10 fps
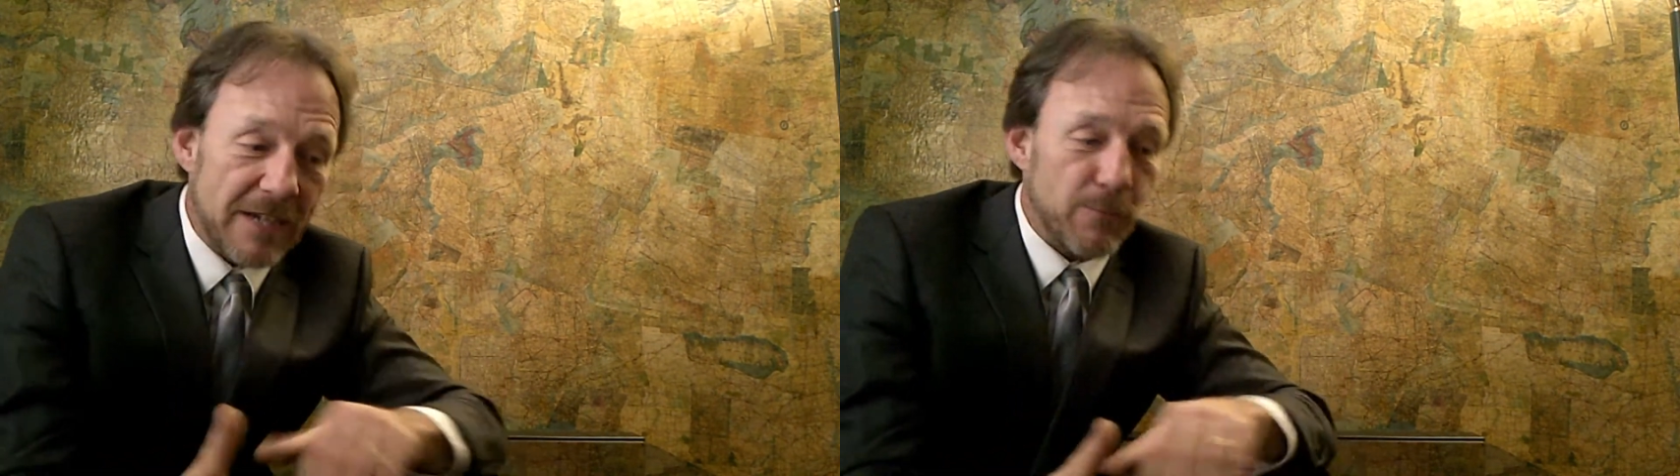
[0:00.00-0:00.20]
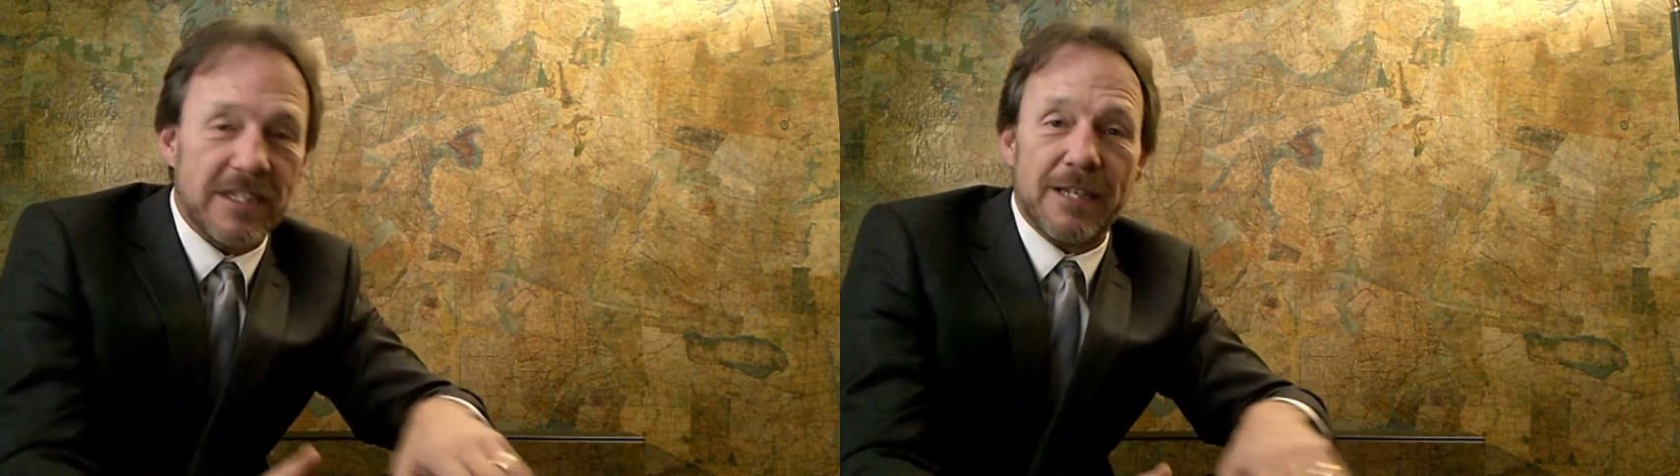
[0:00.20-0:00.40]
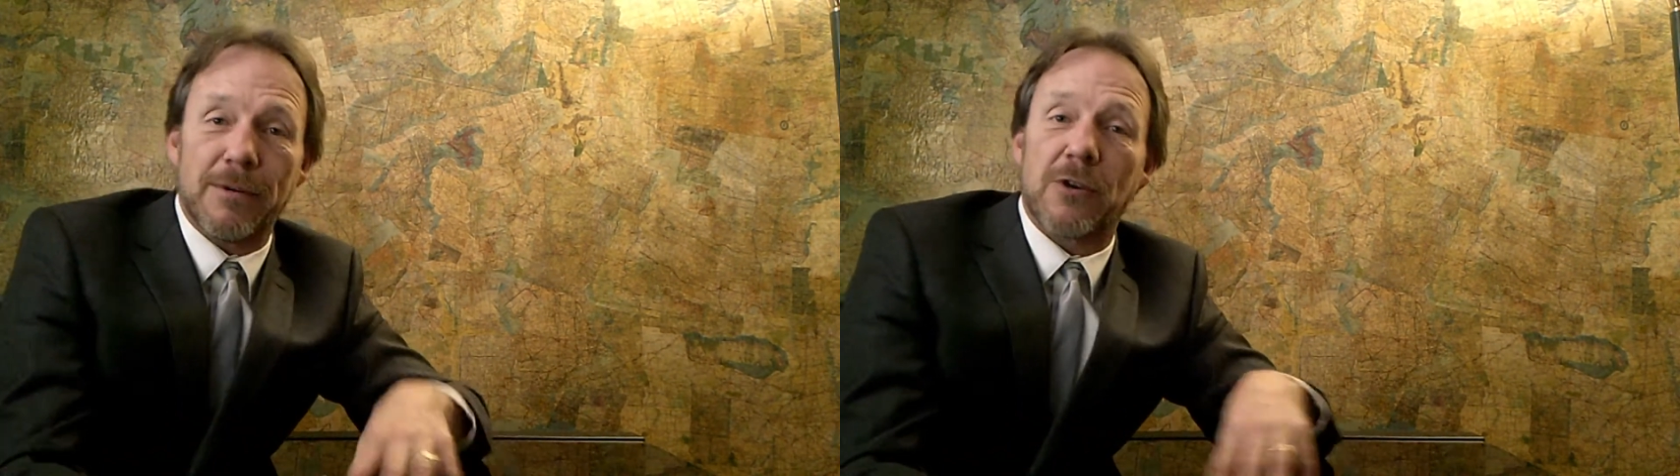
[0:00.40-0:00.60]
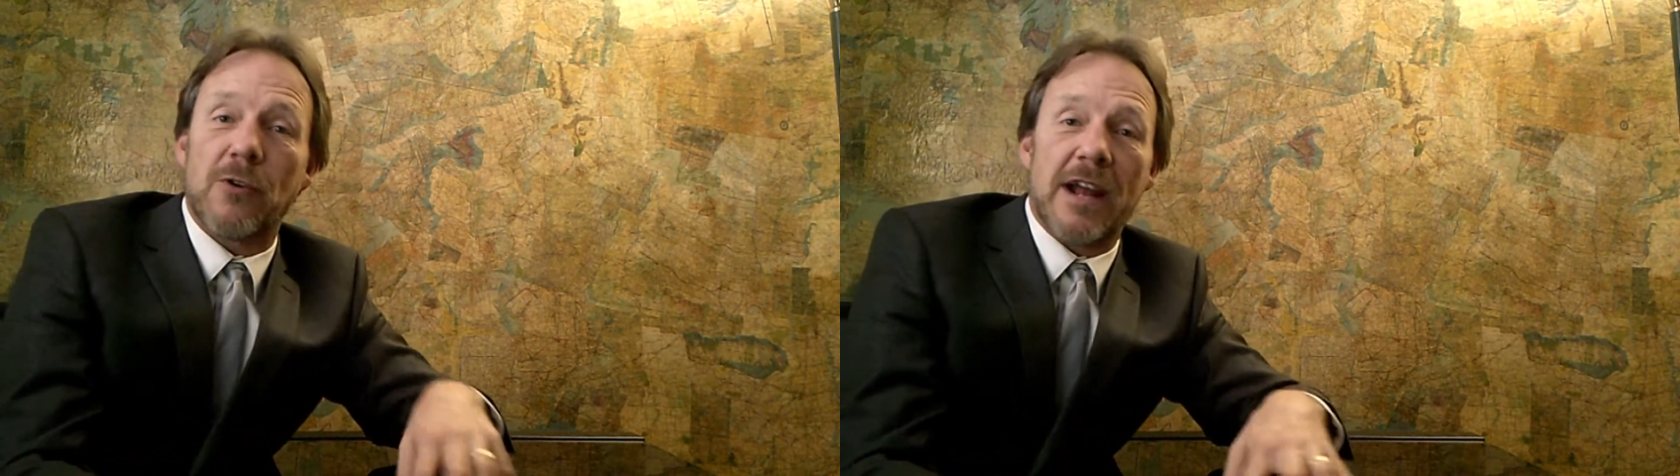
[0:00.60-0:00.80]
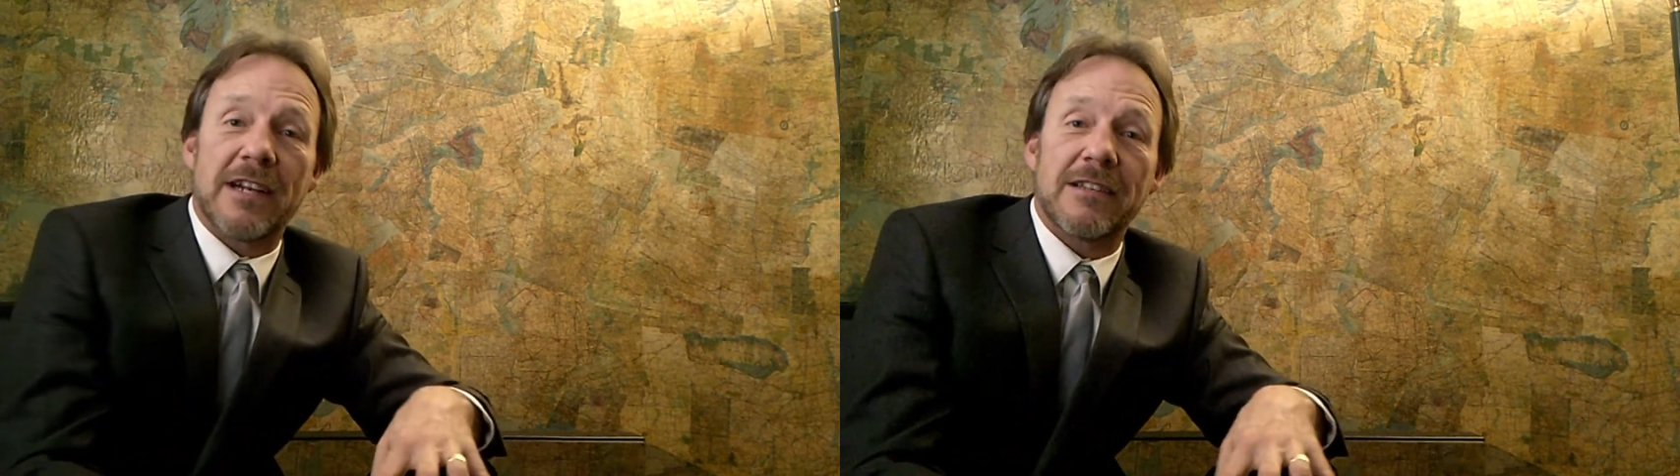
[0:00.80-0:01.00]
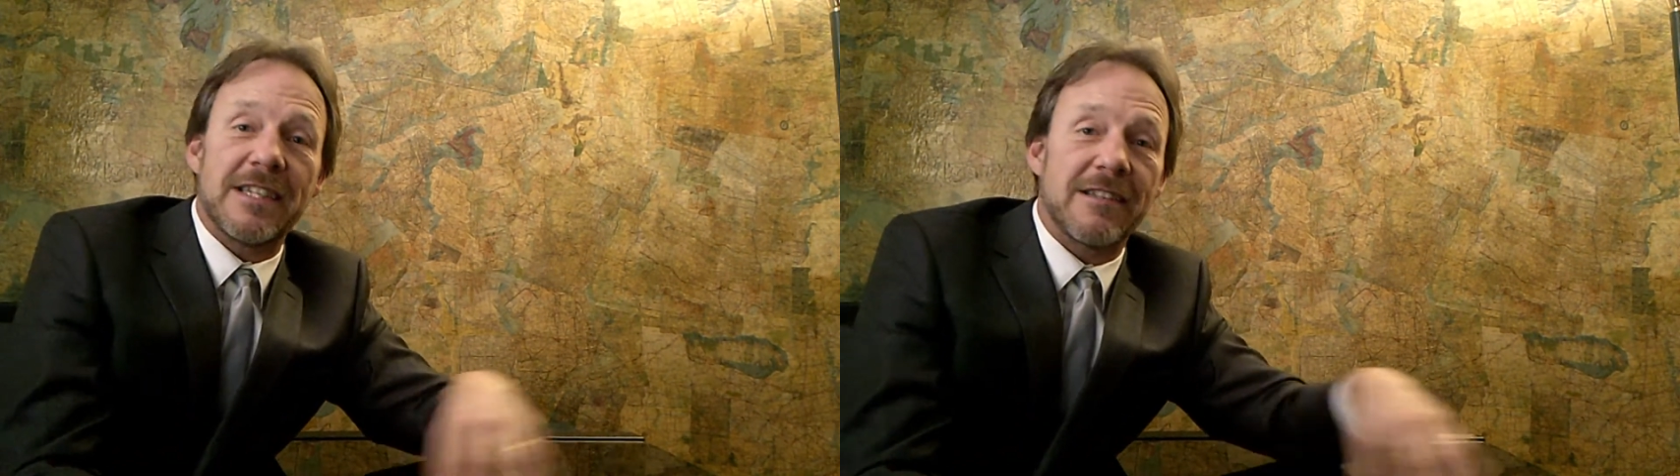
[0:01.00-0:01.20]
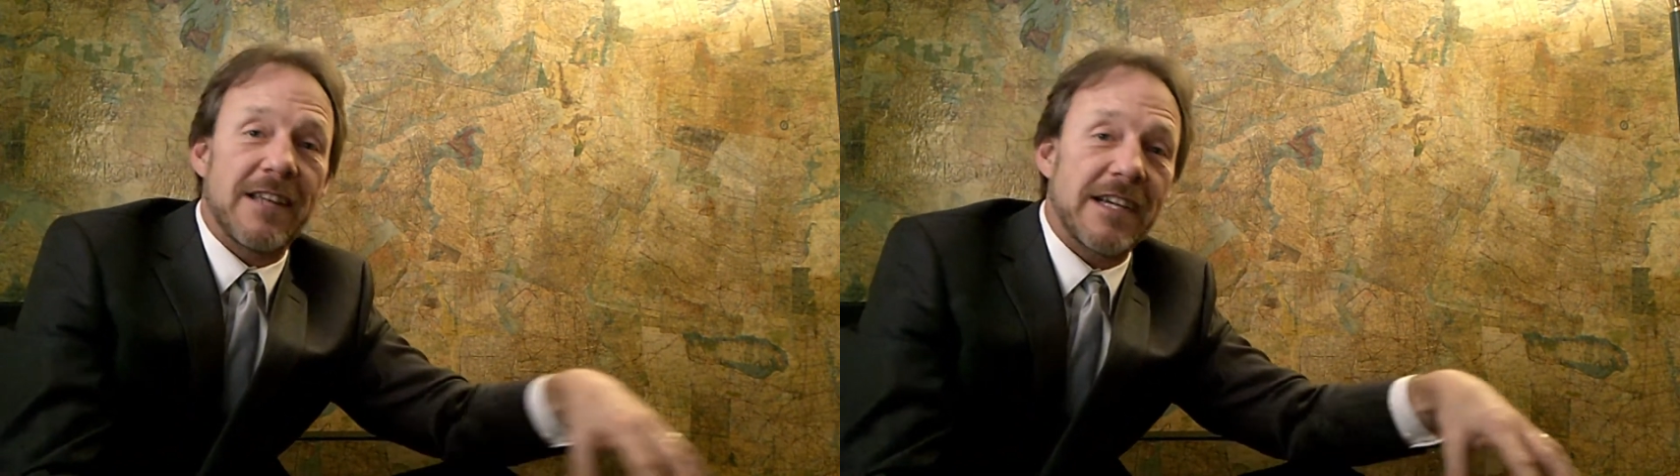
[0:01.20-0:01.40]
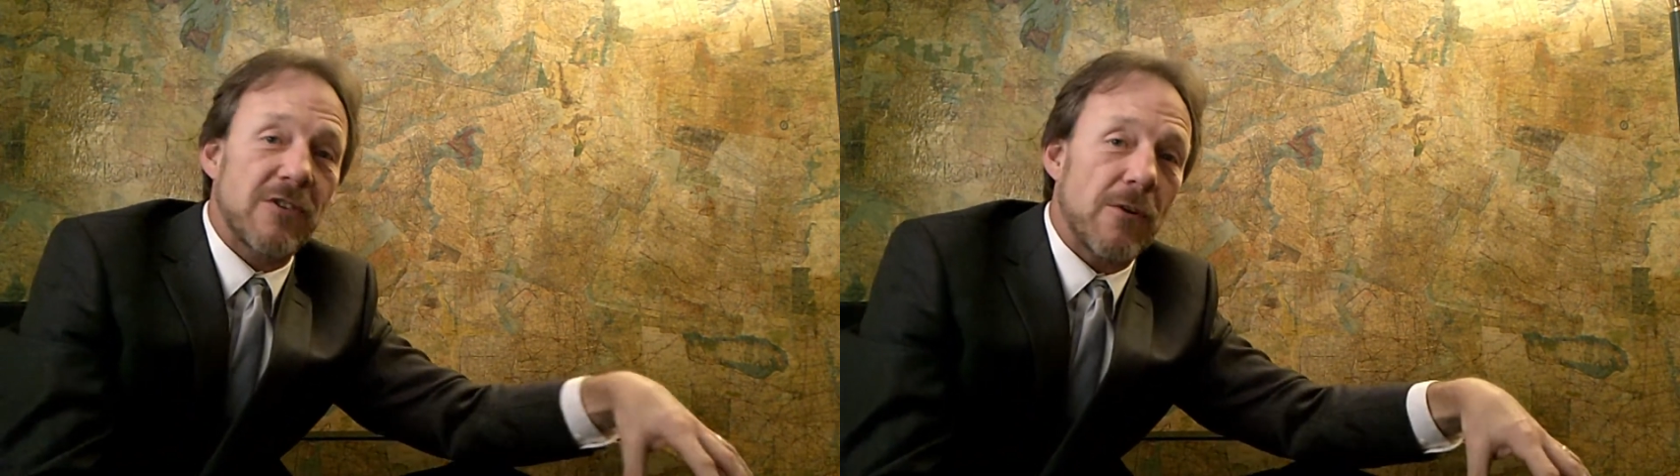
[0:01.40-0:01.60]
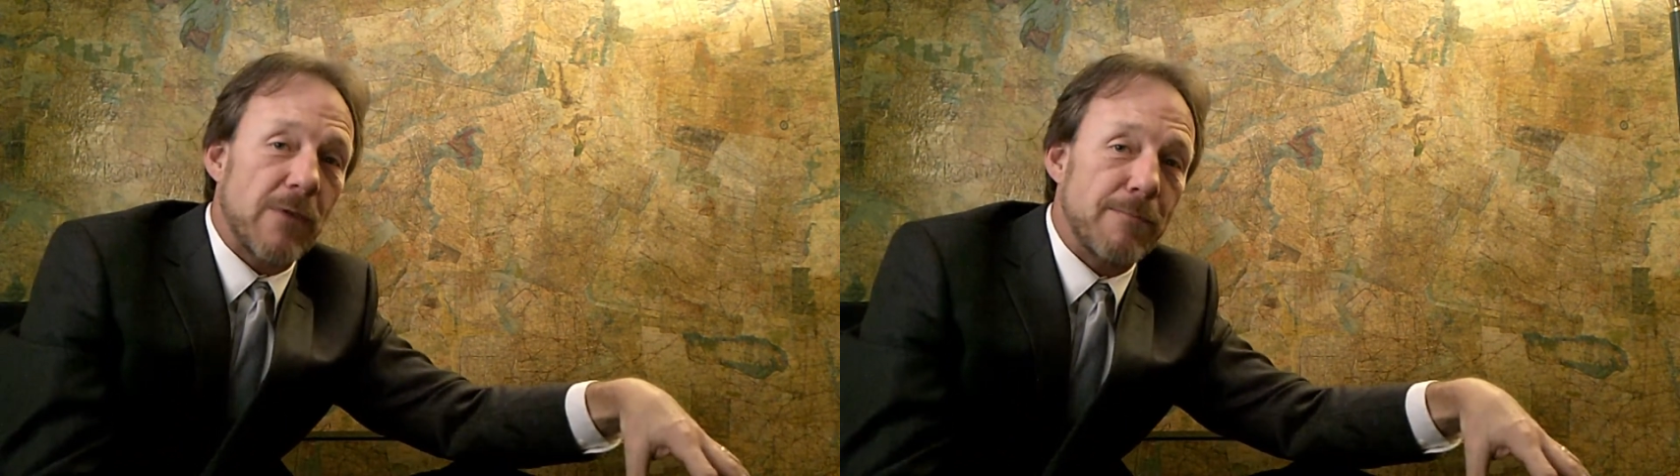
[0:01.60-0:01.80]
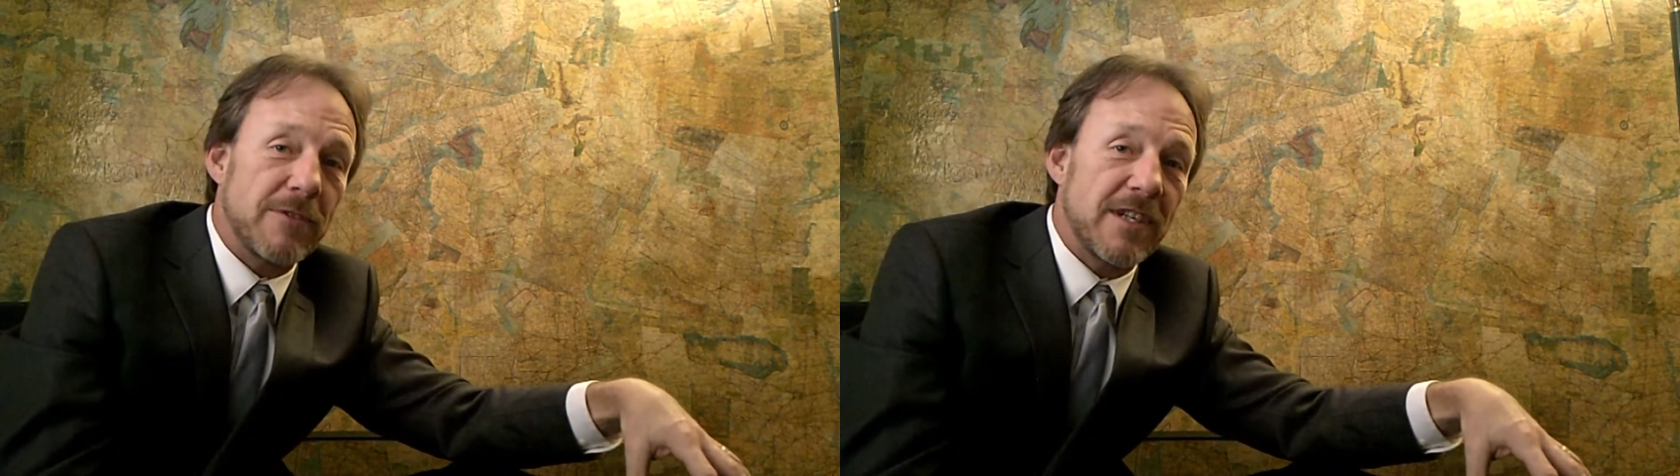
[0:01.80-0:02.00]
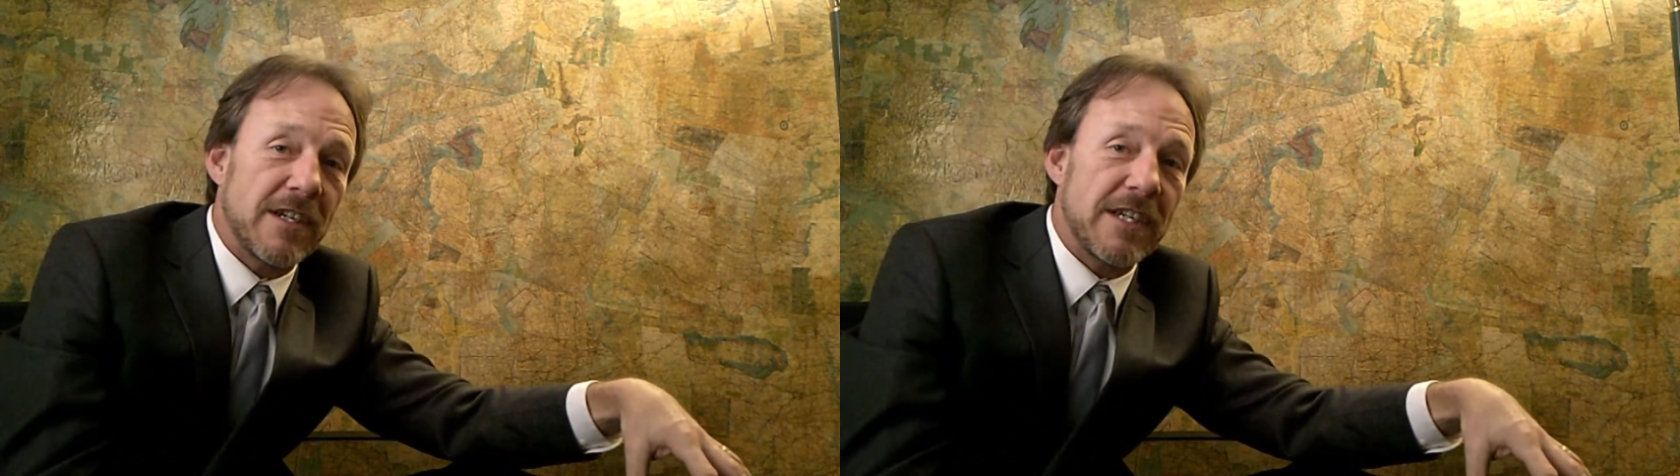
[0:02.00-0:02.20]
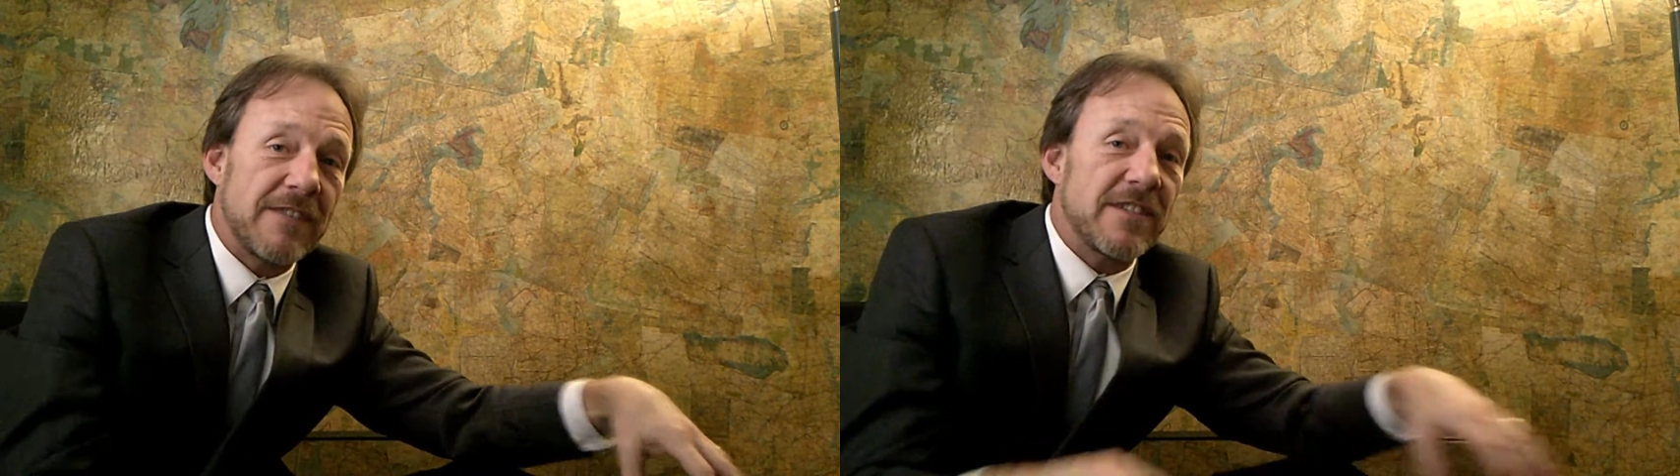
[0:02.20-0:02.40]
We democratically elect our representatives,